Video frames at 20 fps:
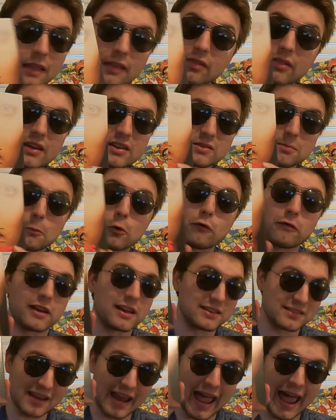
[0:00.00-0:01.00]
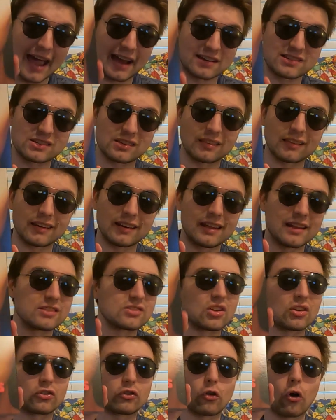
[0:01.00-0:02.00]
this movie is excellent.
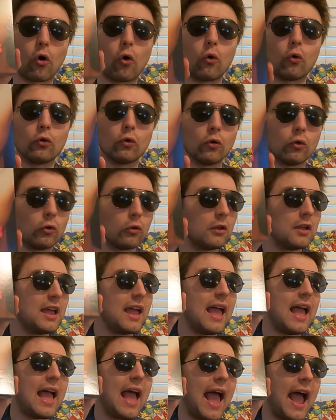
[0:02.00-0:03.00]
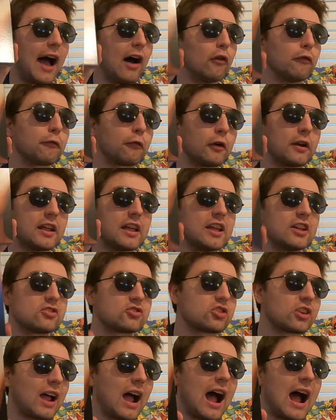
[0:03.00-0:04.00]
It's a total Alfred
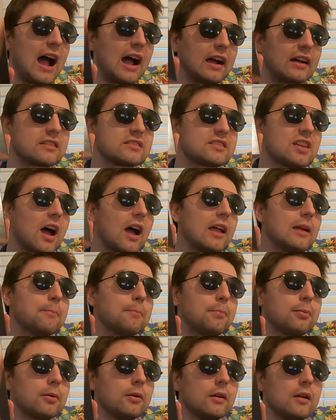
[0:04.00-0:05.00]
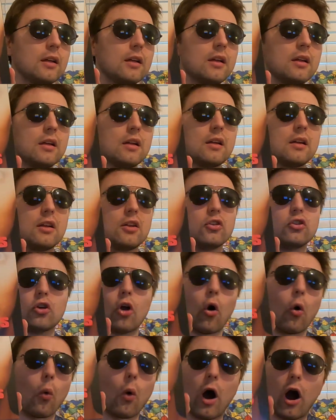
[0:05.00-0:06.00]
Hitchcock type
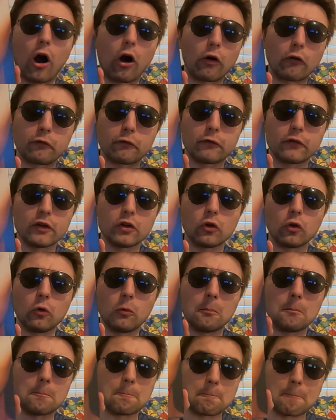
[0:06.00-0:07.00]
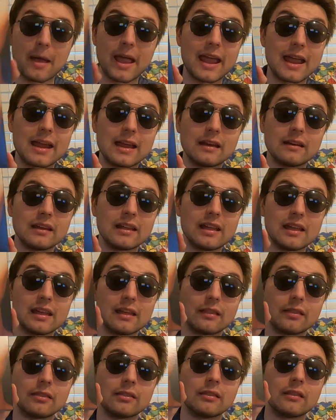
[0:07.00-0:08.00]
noir film made
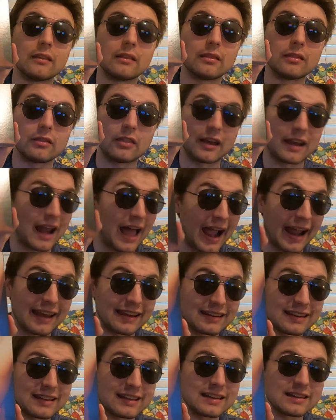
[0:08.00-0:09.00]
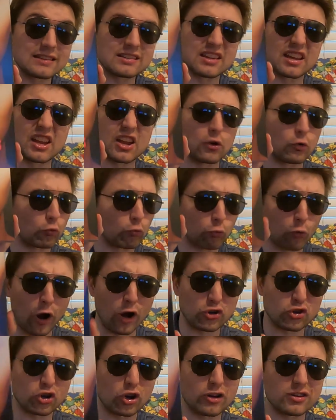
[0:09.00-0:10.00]
in the 90s in
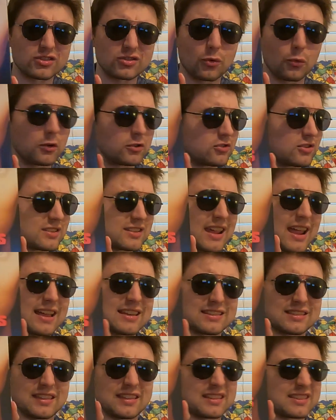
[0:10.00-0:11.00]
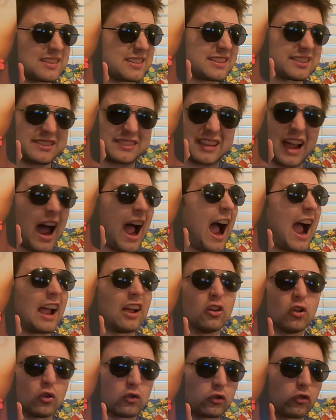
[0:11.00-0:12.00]
Russia, so it just has this
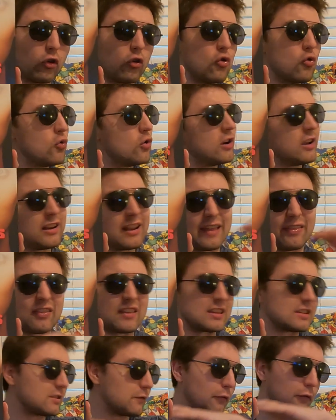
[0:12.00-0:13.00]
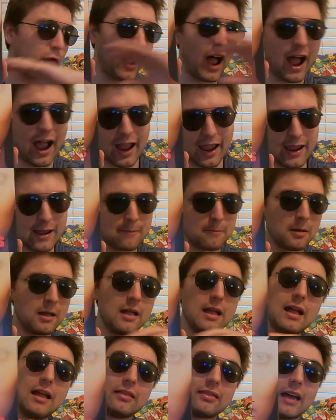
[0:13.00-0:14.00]
style to it and this vibe
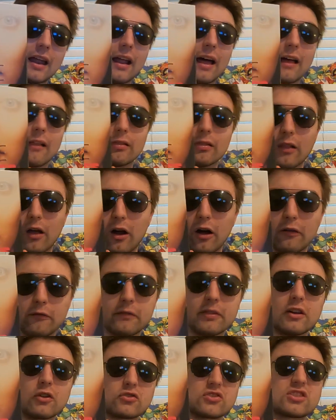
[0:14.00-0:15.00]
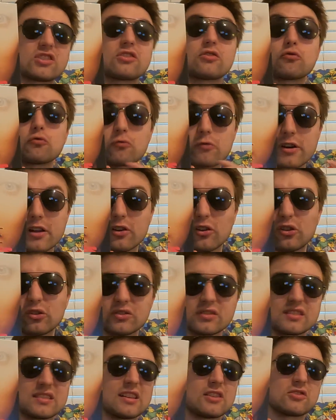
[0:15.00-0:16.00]
that I love. There's
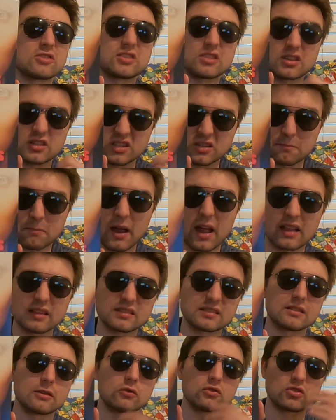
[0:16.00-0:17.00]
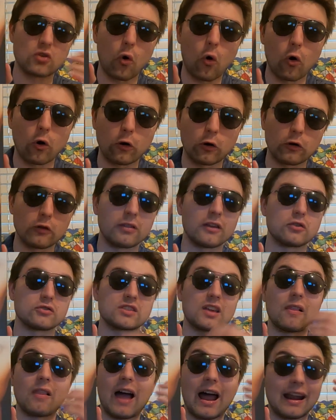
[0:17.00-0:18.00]
thrills, there's suspense, there's horror,
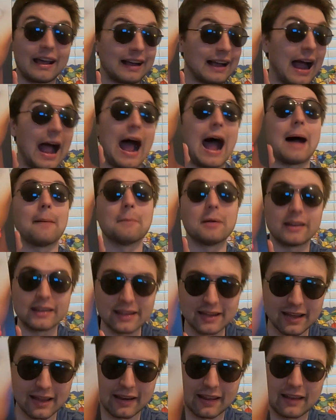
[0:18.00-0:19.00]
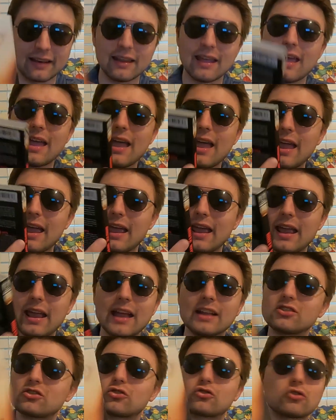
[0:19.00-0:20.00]
there's a lot of comedy in it.
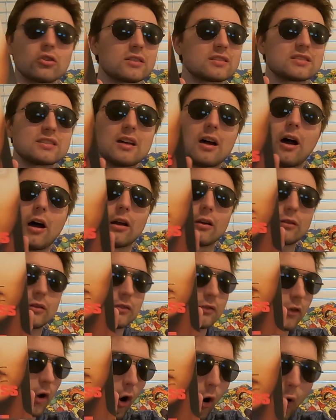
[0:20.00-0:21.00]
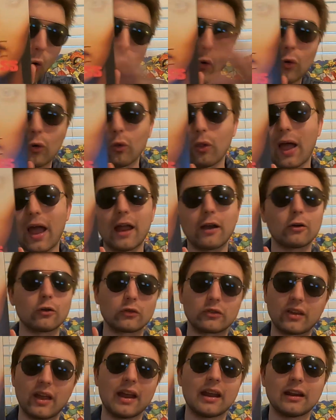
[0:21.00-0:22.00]
It's just a total
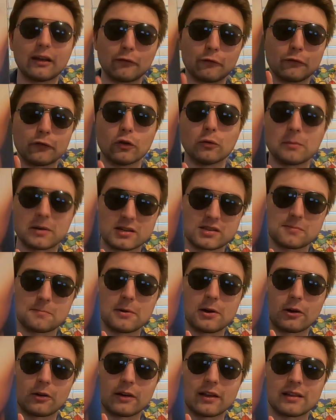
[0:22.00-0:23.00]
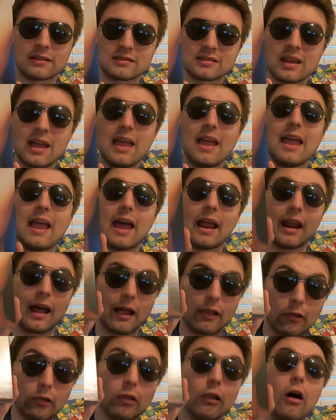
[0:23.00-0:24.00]
entertaining film experience, and
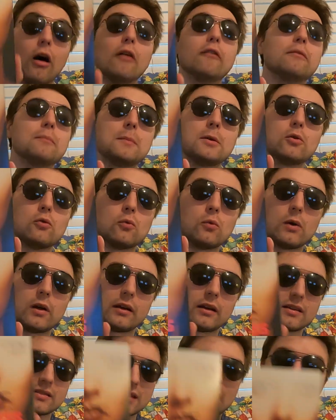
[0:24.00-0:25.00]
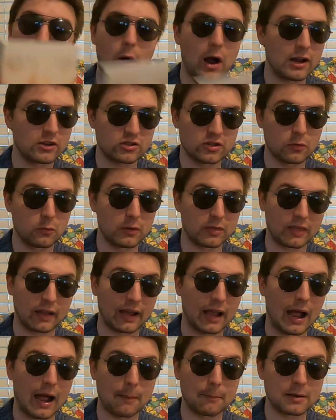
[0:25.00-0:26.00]
I love Mute Witness. I watched it with the
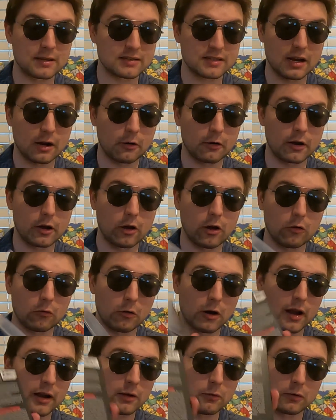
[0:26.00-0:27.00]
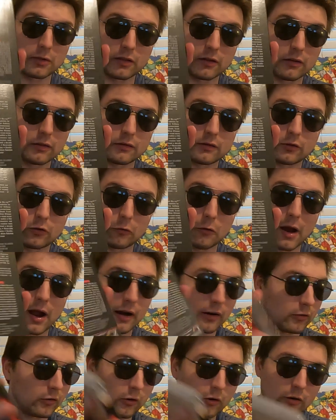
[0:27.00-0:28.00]
commentary already with the
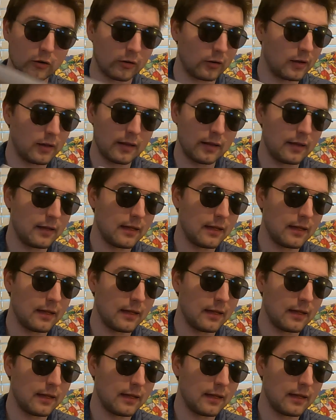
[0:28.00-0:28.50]
director.